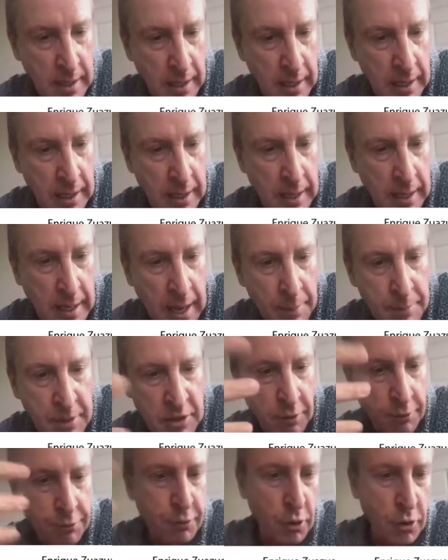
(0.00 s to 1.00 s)
uh, I
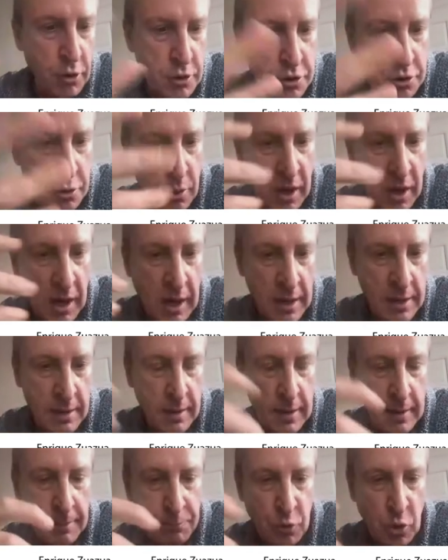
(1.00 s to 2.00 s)
mean, of course, you are
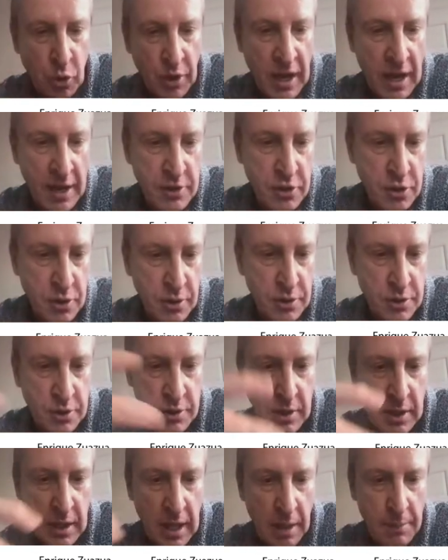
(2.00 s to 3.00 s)
your
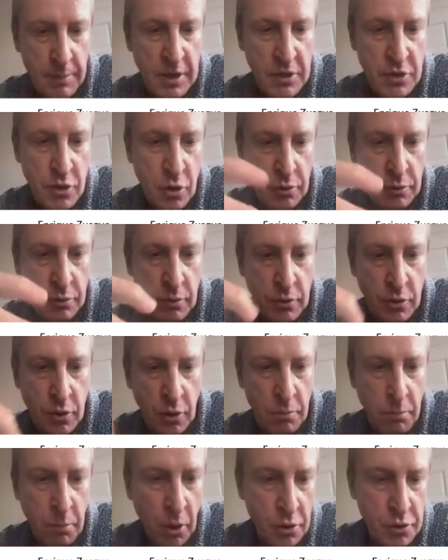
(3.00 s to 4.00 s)
actions I mean, your
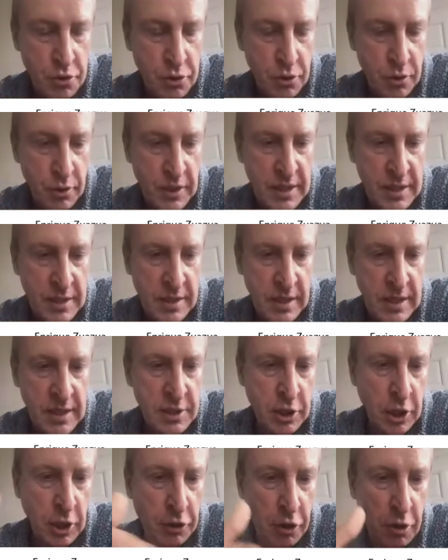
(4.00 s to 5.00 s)
your motion is is
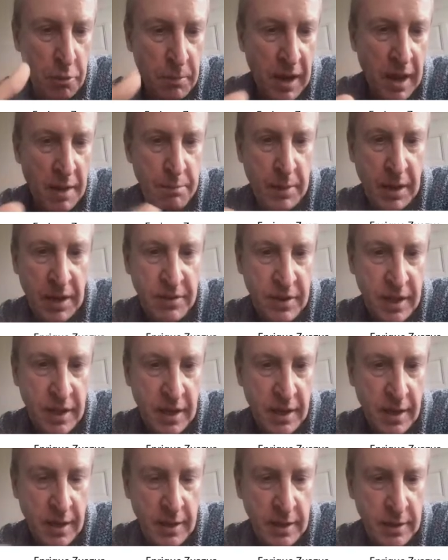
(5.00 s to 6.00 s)
determined by
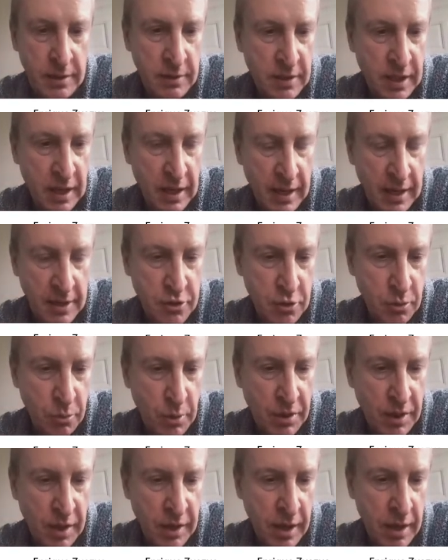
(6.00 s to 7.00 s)
the interaction
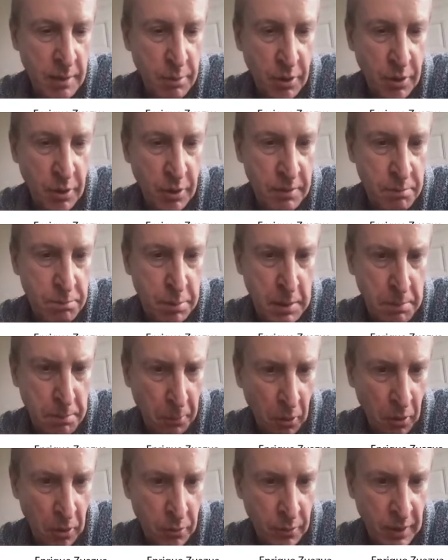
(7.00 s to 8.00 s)
with the neighboring
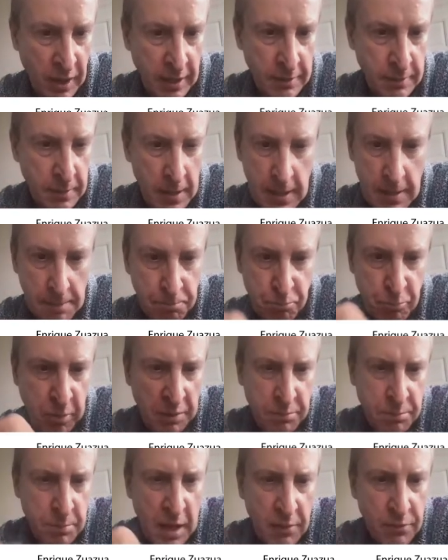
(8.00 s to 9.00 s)
people, right?
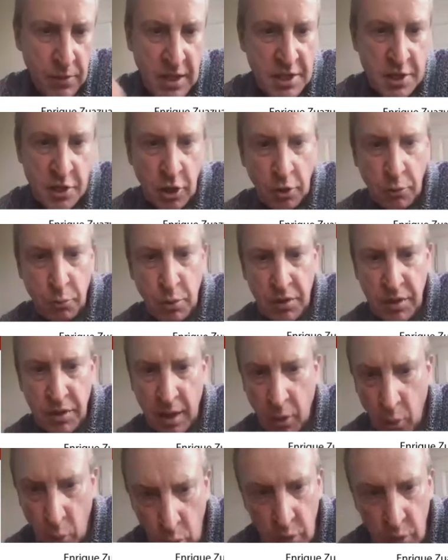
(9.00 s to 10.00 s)
But maybe it's not with the
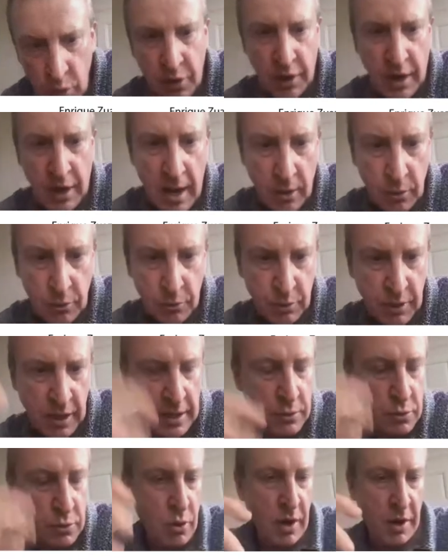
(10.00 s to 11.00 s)
whole crowd,
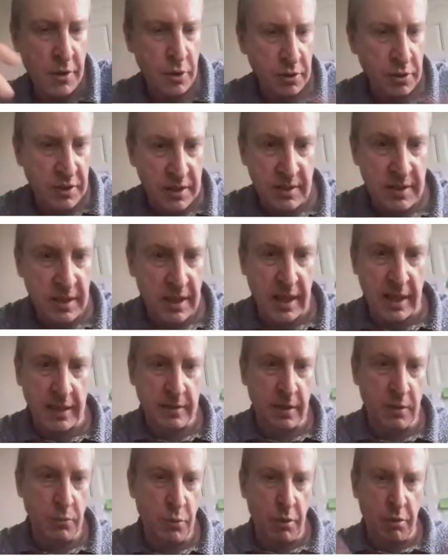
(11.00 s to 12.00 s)
right? You are not
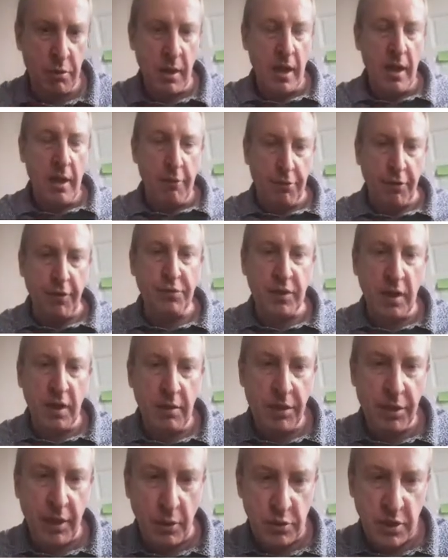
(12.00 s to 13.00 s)
interacting with fifty
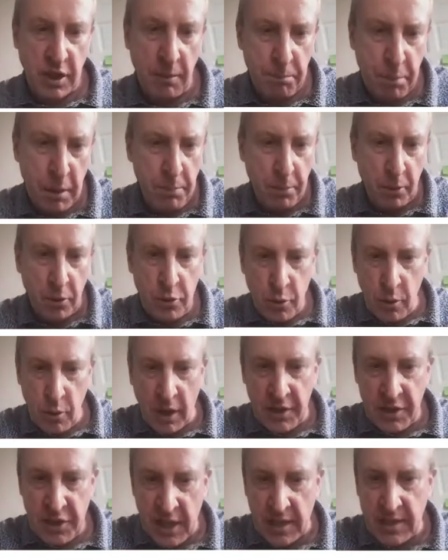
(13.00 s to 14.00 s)
thousand people. You
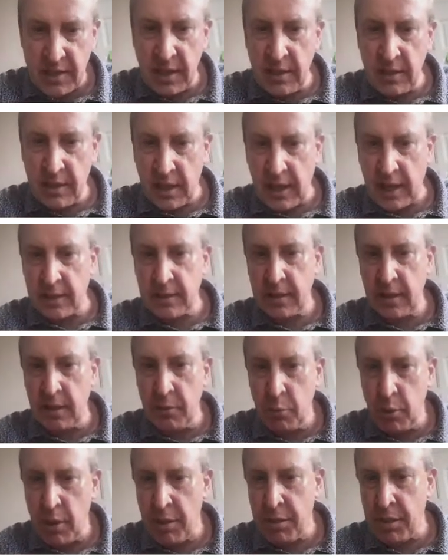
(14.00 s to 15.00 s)
are just interacting
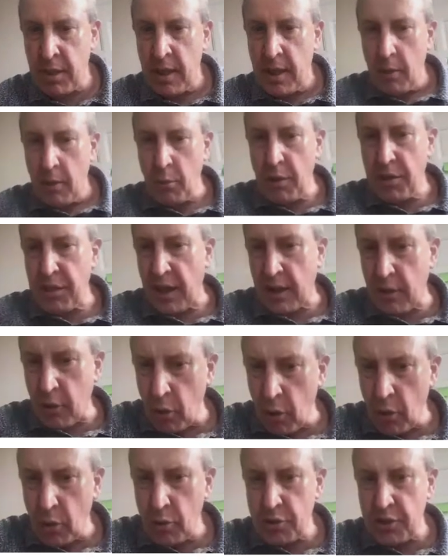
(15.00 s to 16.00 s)
with with a
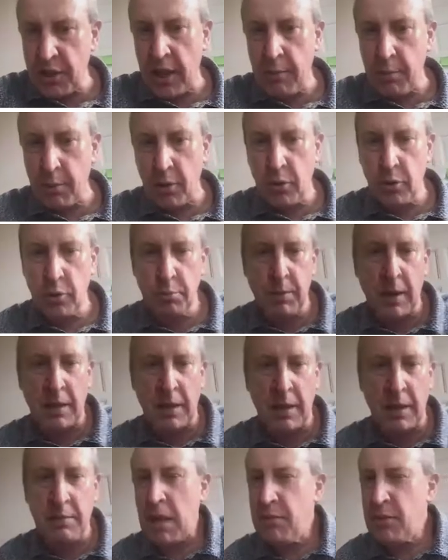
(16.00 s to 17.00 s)
close neighborhood.
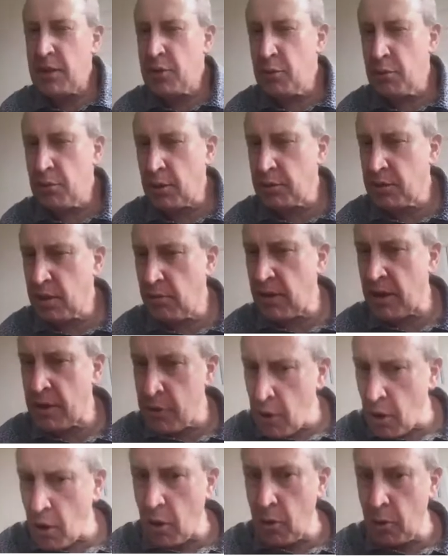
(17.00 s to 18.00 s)
But maybe you don't even
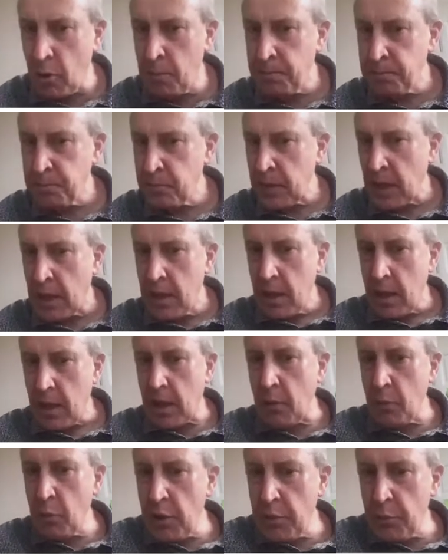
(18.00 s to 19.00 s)
know
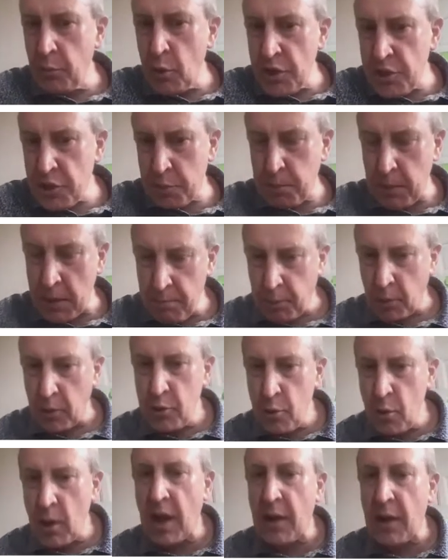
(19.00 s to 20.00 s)
uh, with which people
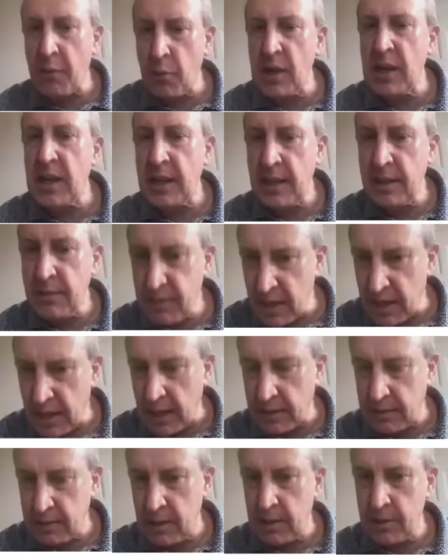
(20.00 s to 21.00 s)
you are really
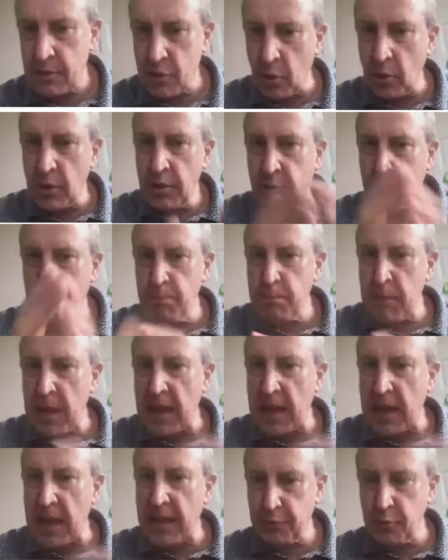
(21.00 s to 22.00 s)
interacting. So it
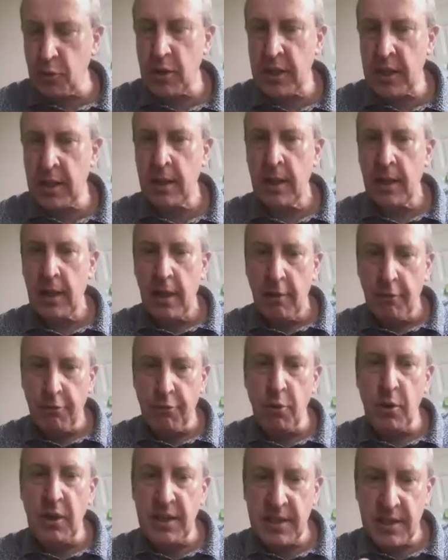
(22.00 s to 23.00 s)
makes fully
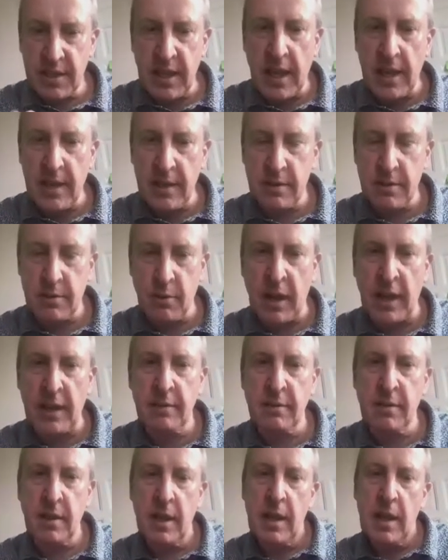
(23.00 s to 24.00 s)
fully sense,
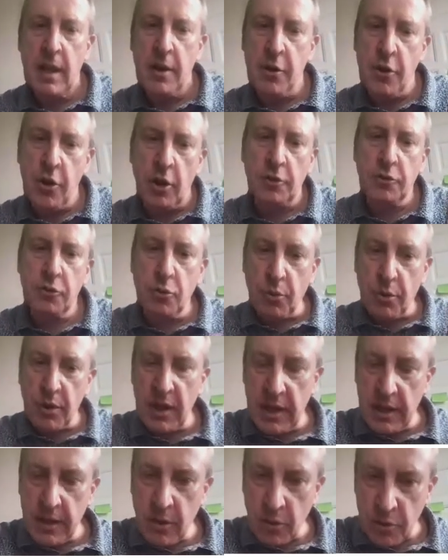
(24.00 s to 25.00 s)
right? Not to
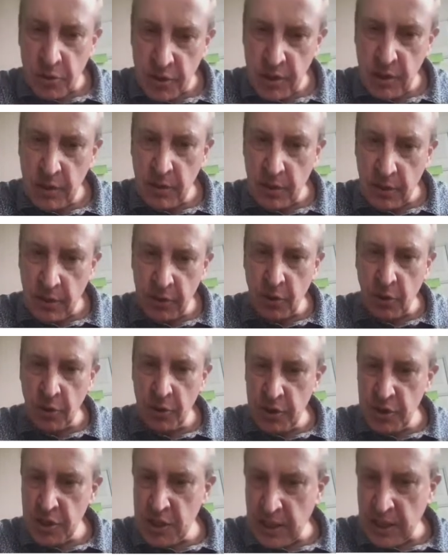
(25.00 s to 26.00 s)
really consider the
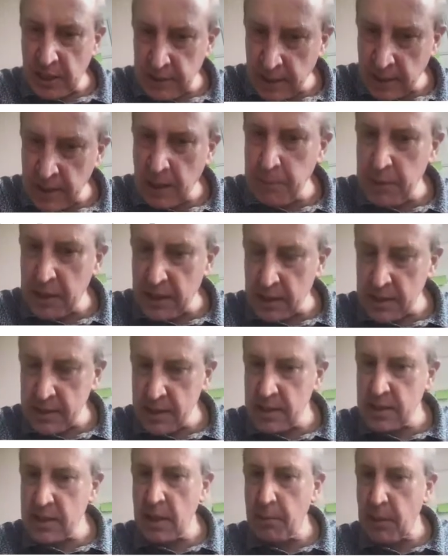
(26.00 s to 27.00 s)
original dynamical
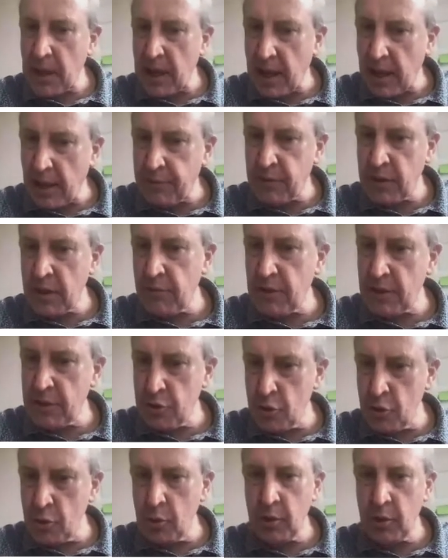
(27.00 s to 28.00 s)
system I have given
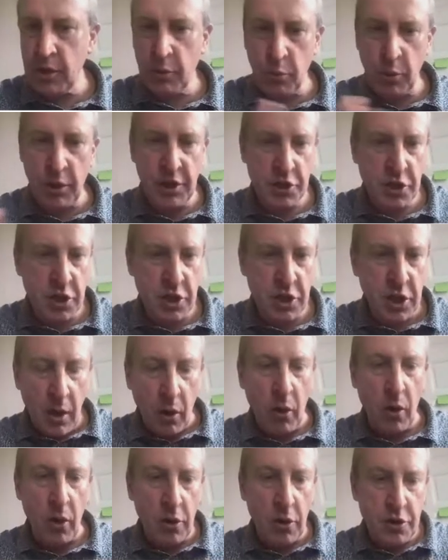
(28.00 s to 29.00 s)
you, in which
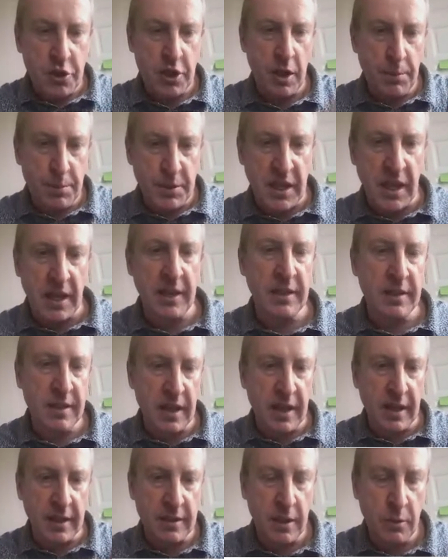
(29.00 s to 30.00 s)
all shapes are
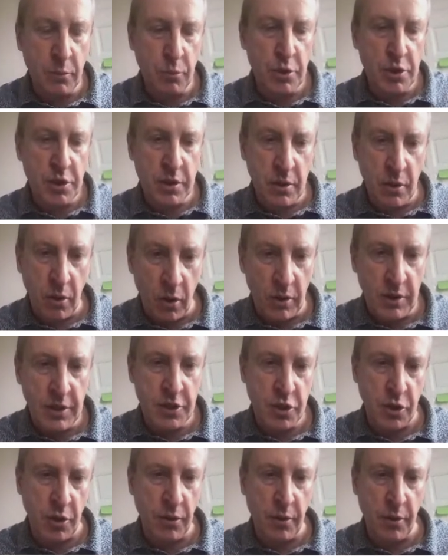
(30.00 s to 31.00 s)
interacting with all
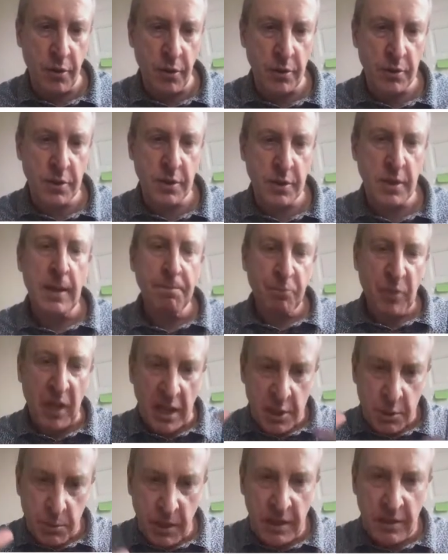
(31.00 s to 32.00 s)
each others,
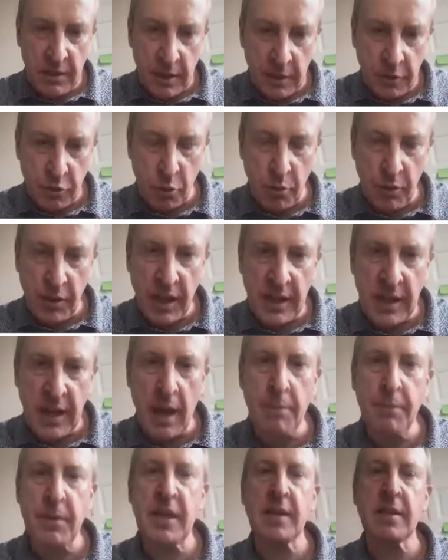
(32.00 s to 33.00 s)
as being the true
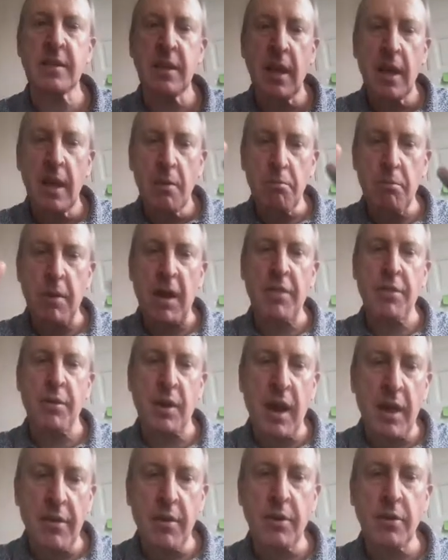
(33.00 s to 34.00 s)
dynamics, but
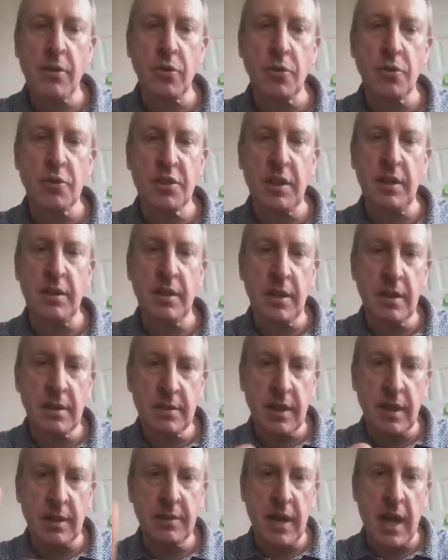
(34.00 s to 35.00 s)
rather consider
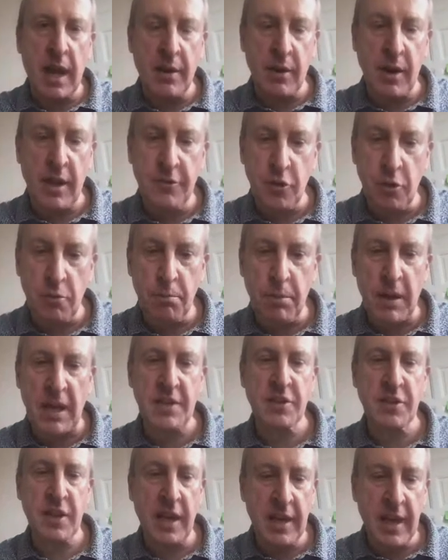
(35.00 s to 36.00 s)
that a random
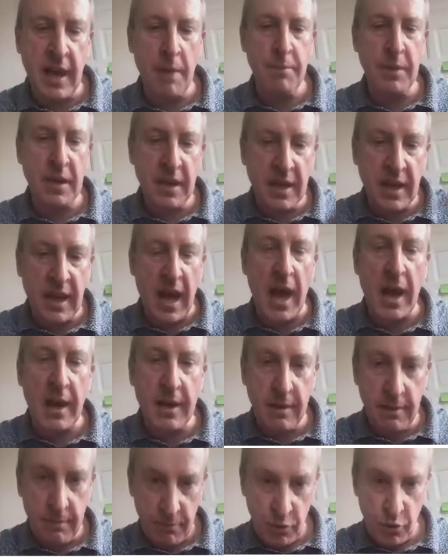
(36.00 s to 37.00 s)
batch dynamic
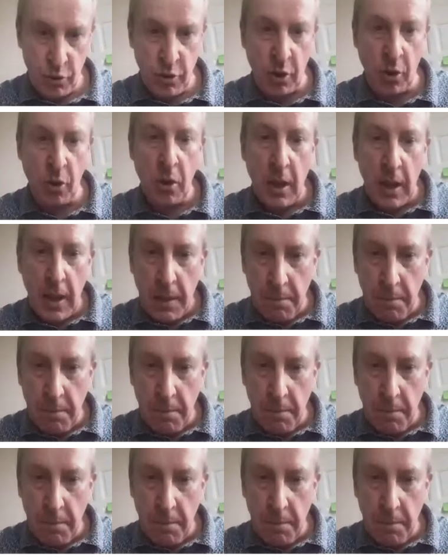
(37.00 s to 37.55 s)
can, you know,